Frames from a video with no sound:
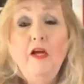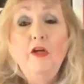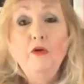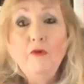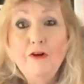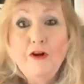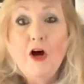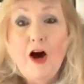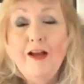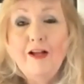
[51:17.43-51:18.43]
You are
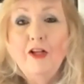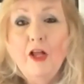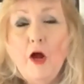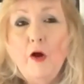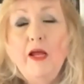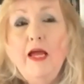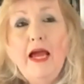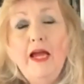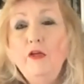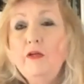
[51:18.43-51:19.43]
not alone.
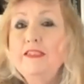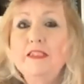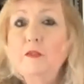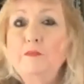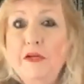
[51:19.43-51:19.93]
And you can spin